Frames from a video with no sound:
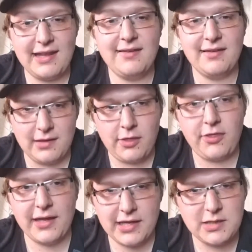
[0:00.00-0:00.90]
isn't a
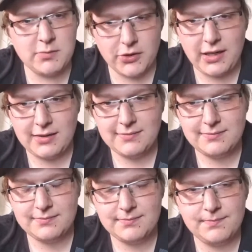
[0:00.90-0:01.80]
thing anymore.
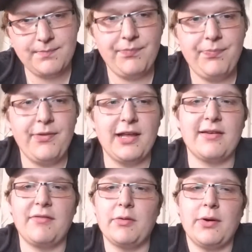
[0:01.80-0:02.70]

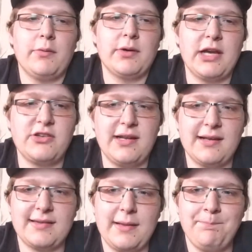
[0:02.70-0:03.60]
Thanks, everyone. We'll catch you
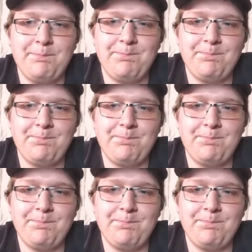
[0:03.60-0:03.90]
next time.